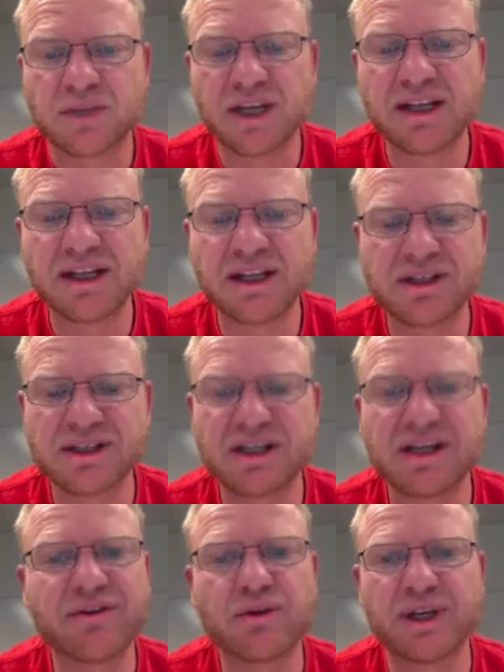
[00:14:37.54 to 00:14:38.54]
and there has
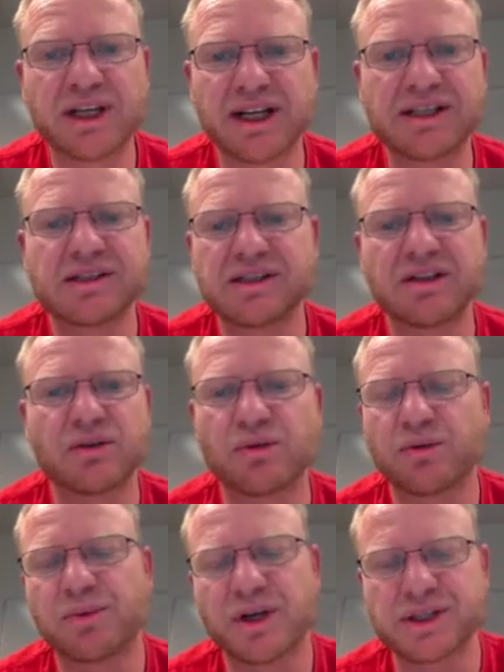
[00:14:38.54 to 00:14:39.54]
never been a single
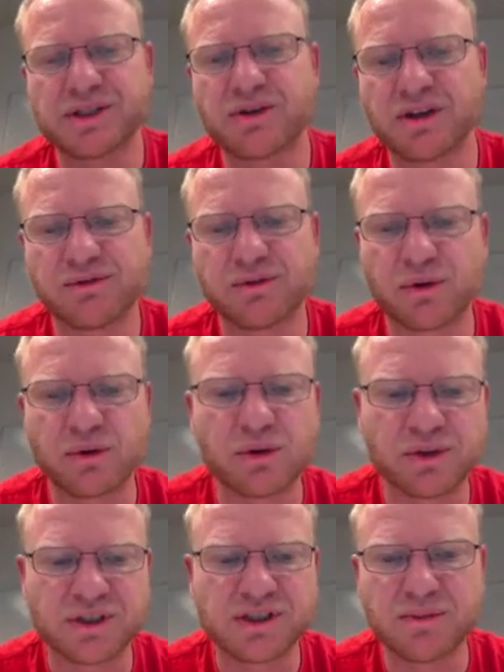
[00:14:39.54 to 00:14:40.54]
repository for
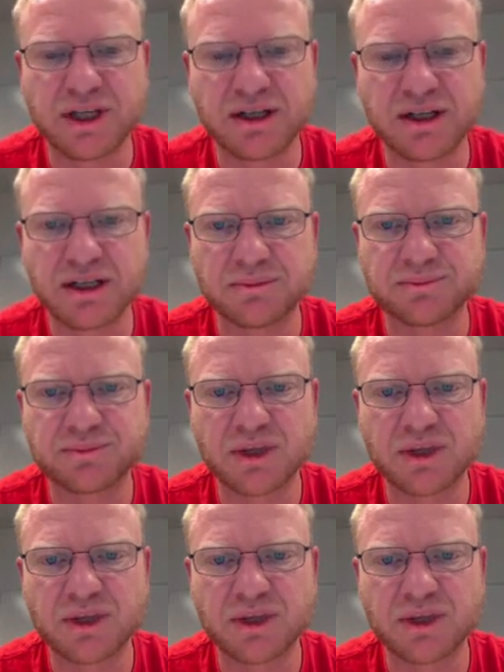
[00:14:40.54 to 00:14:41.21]
all this metadata.